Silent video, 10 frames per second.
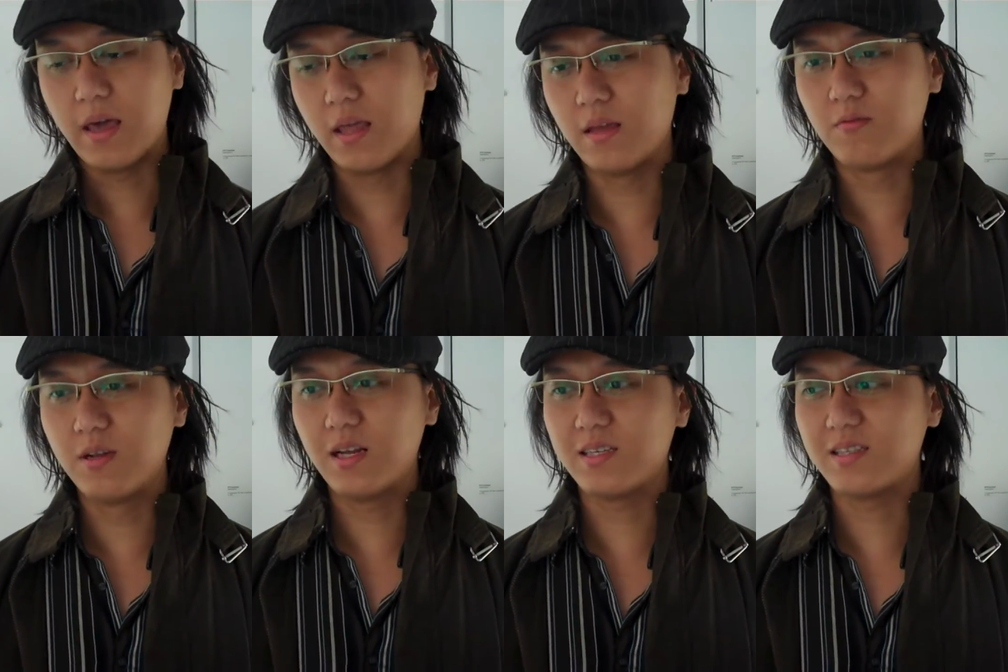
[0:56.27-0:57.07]
And I
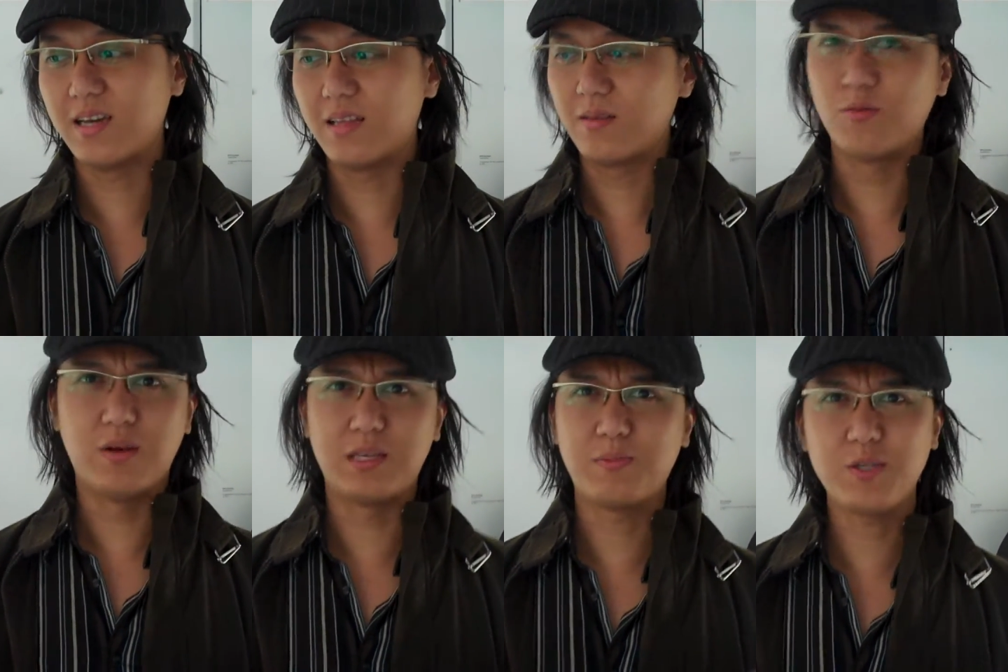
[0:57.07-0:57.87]
realized that,
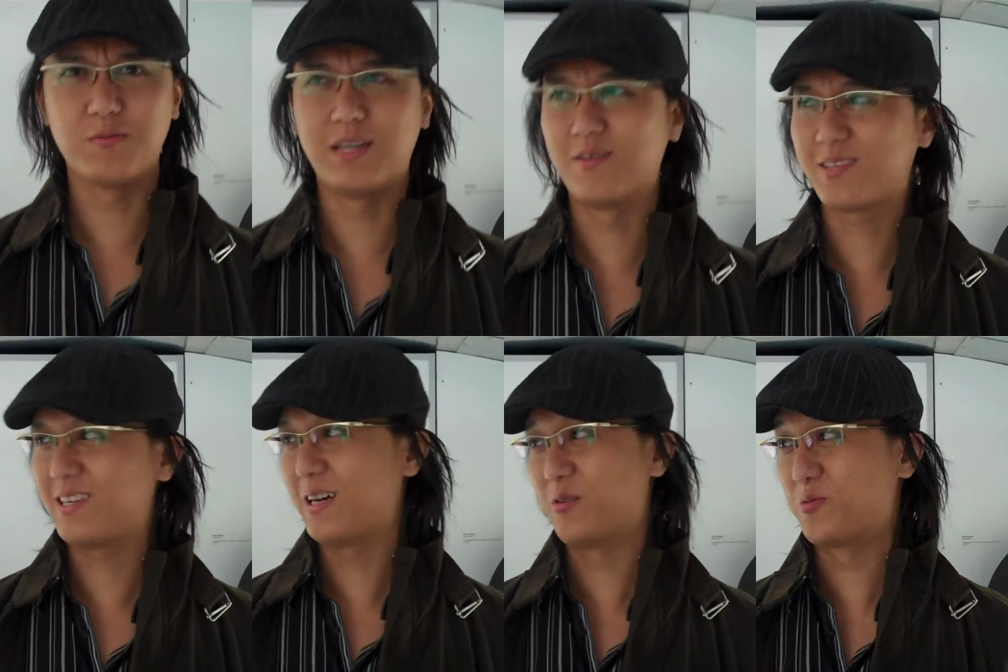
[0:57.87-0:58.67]
especially when I was a
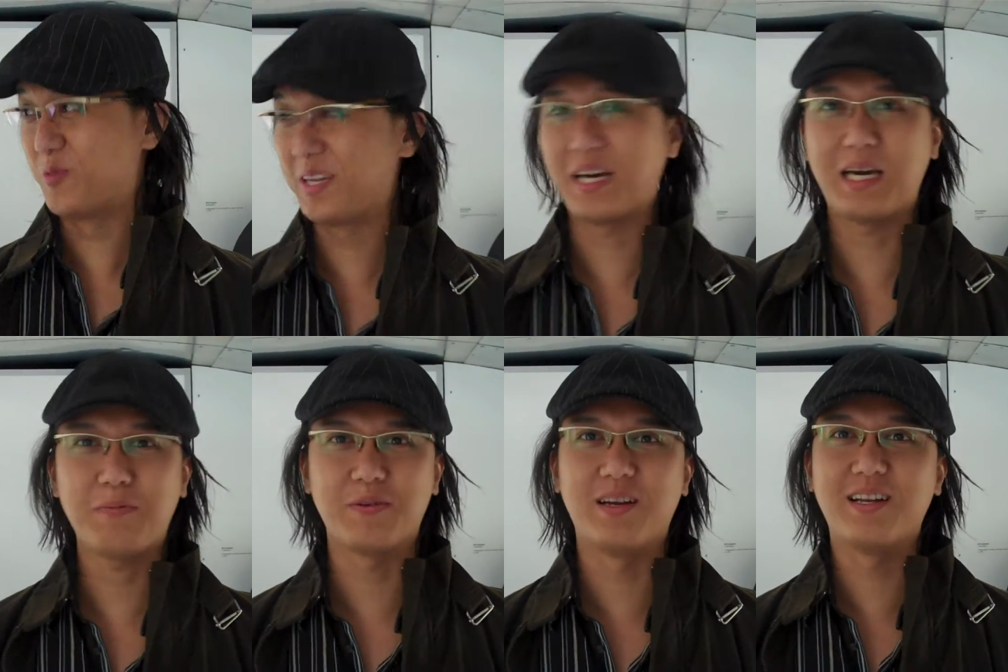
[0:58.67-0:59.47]
kid, I was really
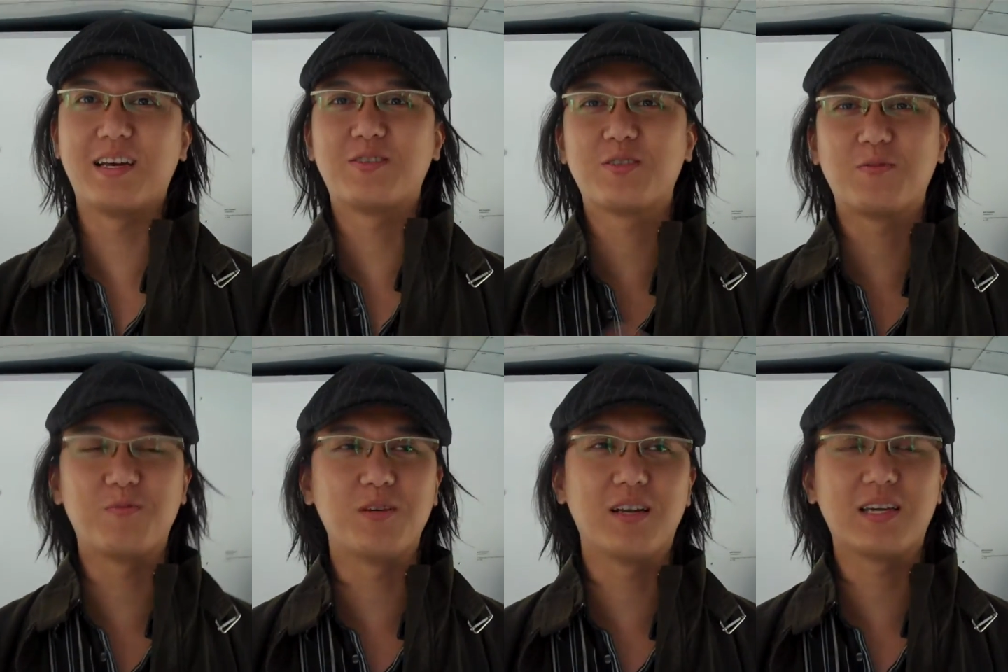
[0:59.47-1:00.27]
hyper, and I just
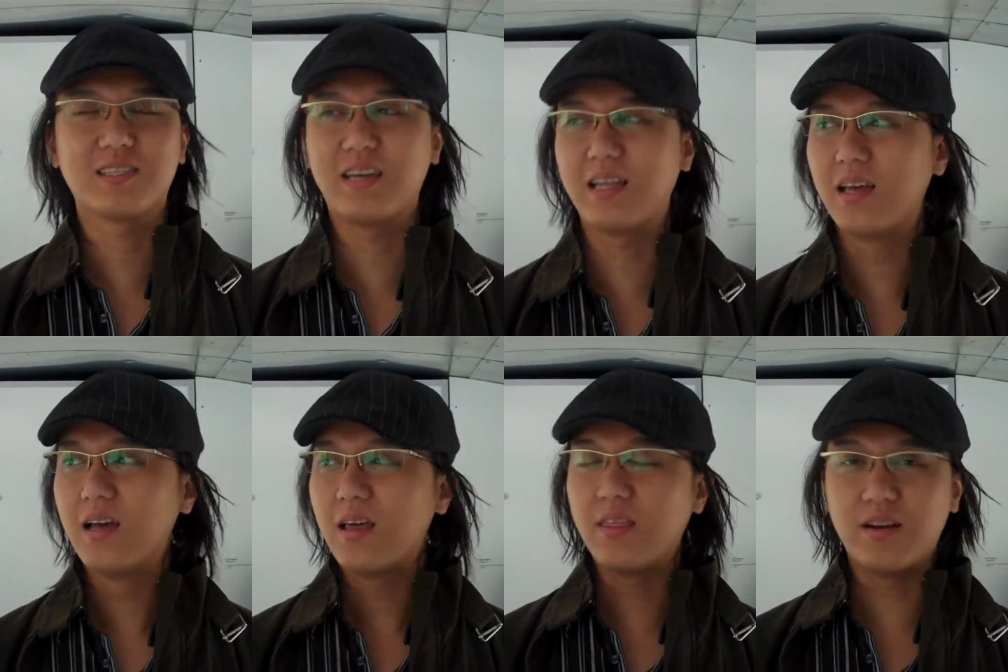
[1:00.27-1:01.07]
realized that
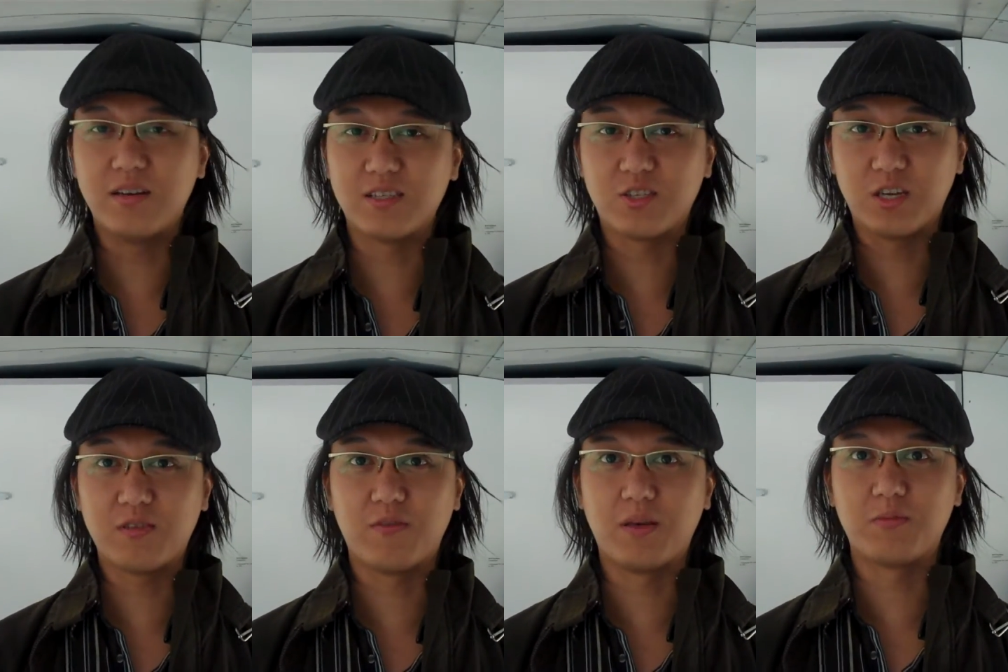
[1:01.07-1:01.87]
there is a
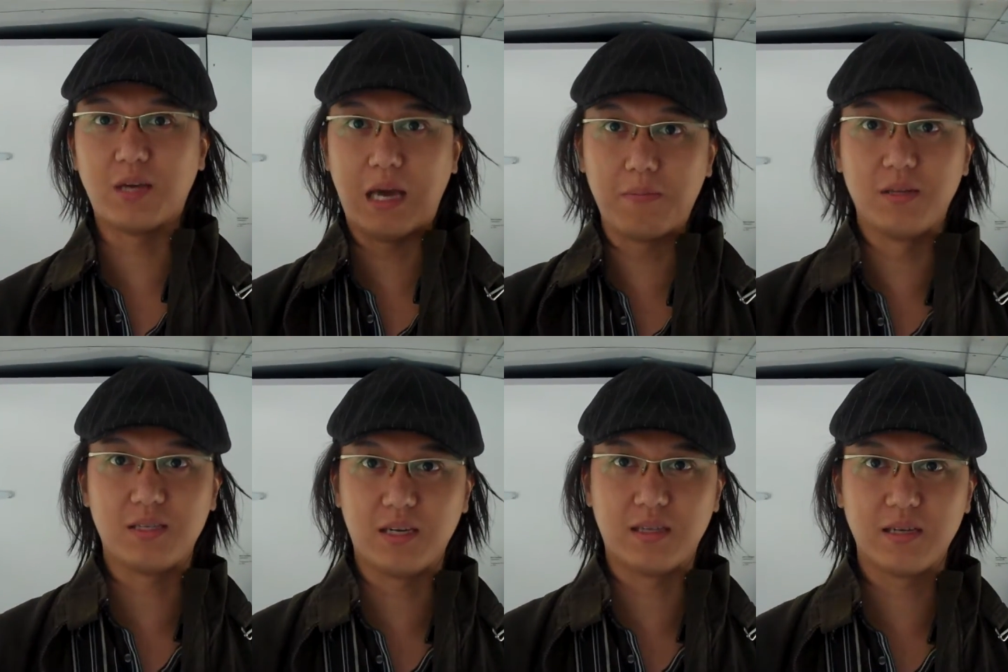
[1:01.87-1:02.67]
chance for them to
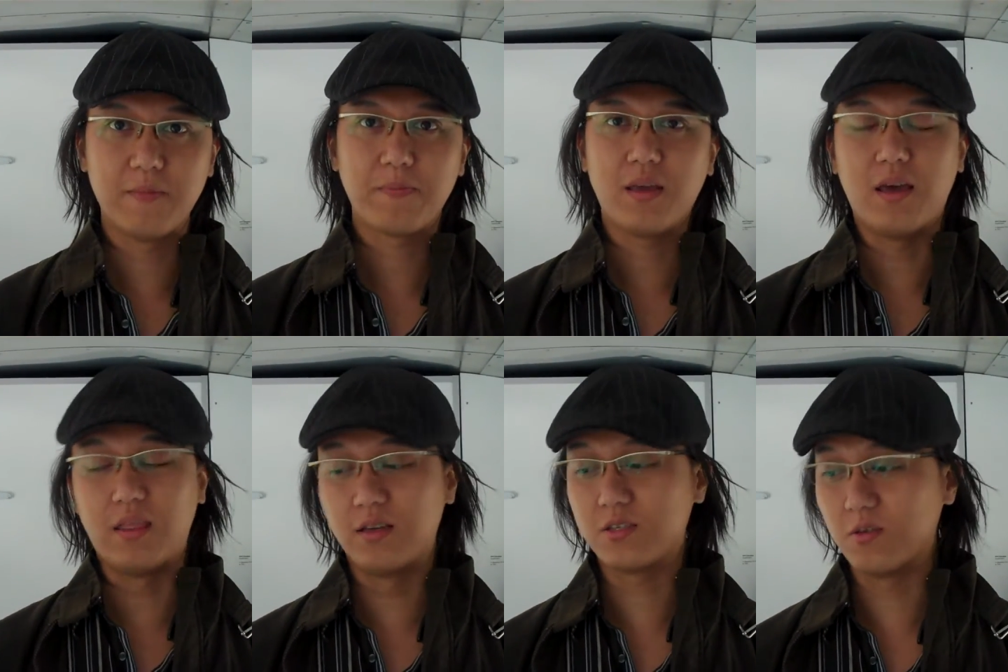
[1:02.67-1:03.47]
habilitate,
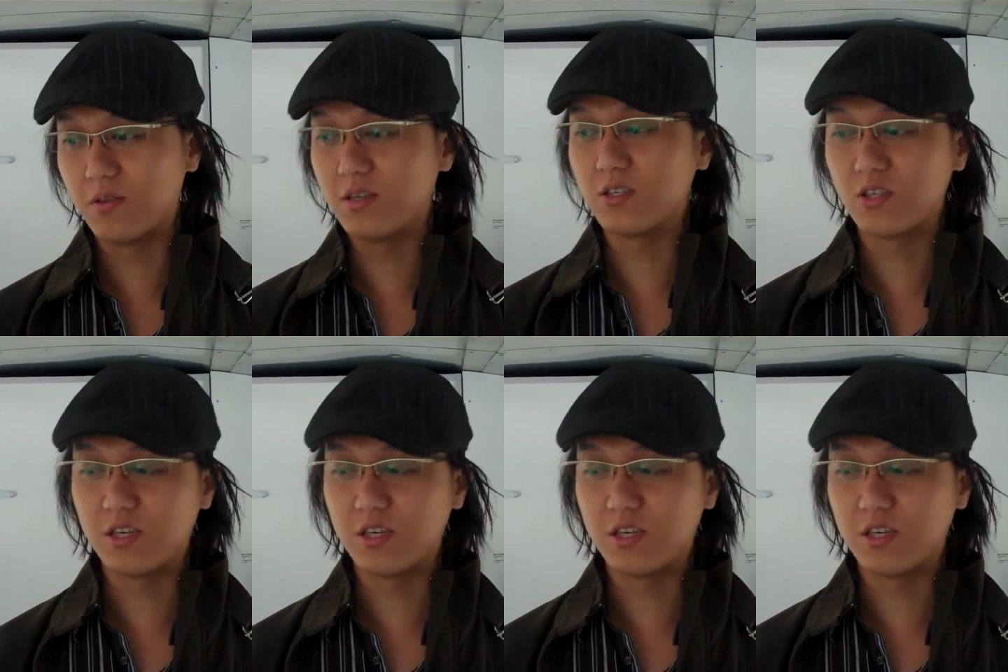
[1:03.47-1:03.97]
and there's a